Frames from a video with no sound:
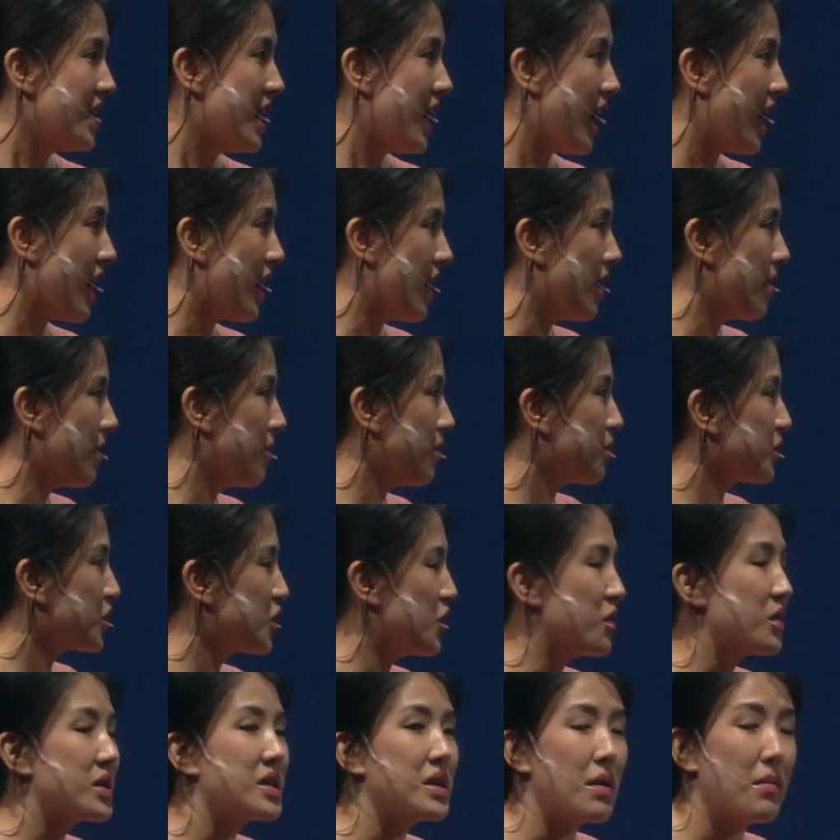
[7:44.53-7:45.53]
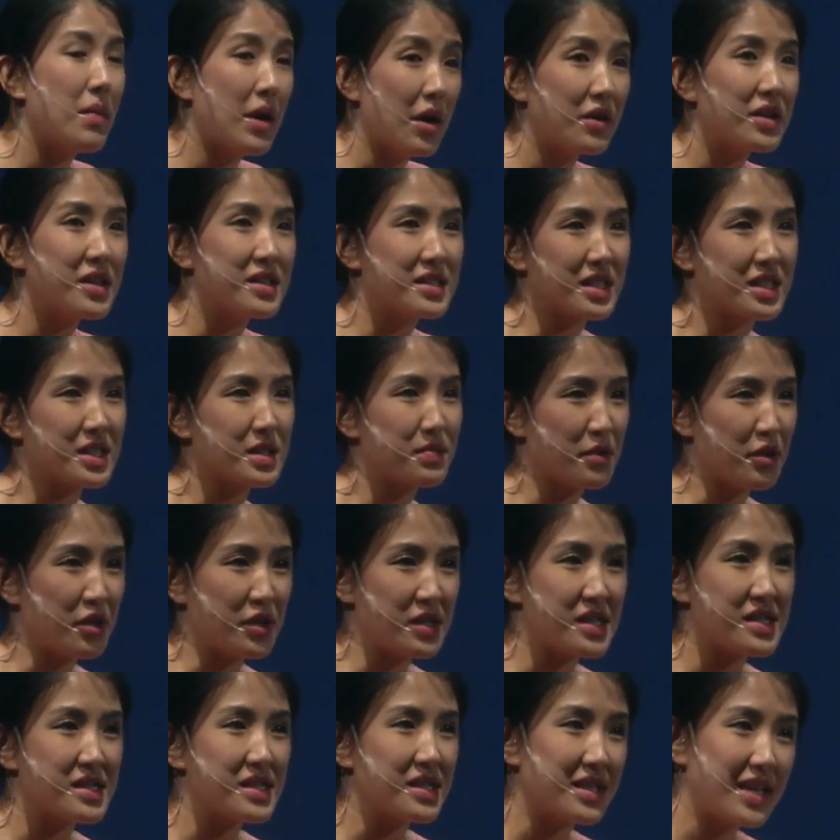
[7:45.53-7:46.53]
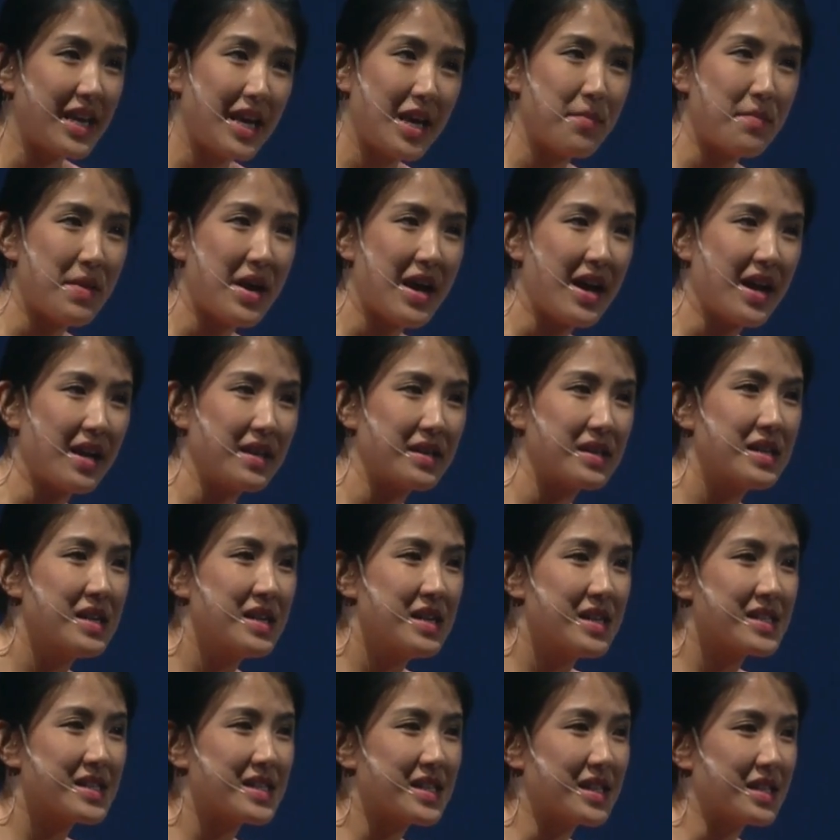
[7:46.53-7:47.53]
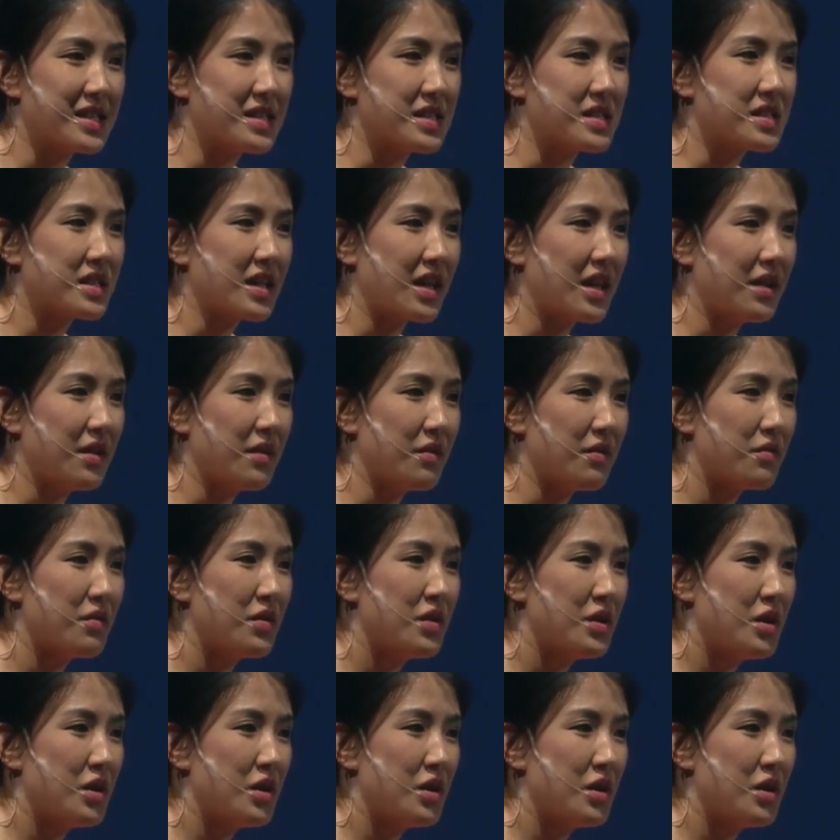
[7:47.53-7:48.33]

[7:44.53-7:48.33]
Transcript: about his experience as a gay man, seeking this kind of